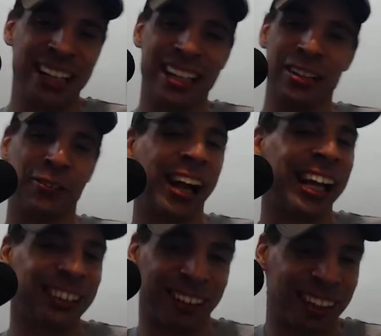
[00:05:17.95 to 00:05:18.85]
You guys
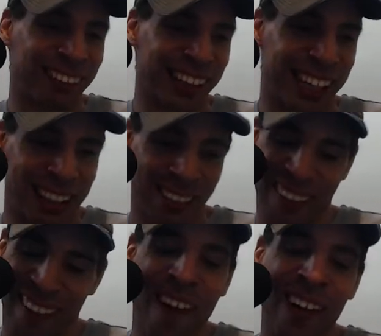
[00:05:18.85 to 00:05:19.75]
are going to be getting
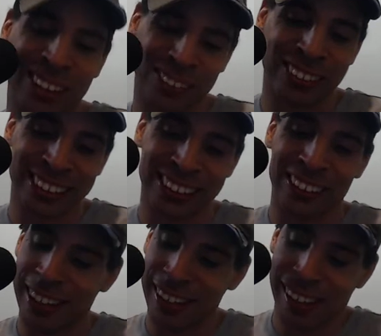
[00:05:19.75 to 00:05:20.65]
all sorts of
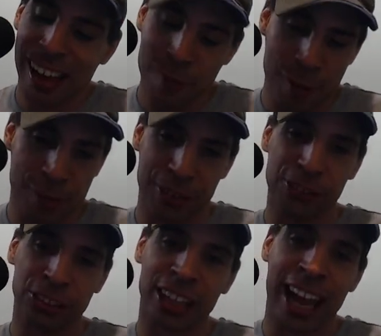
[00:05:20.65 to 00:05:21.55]
good
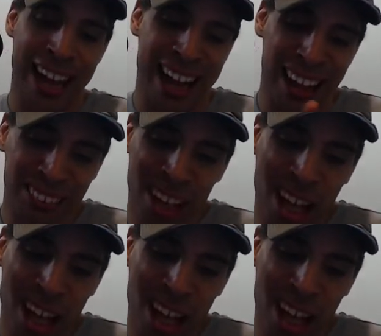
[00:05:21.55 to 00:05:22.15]
reviews, and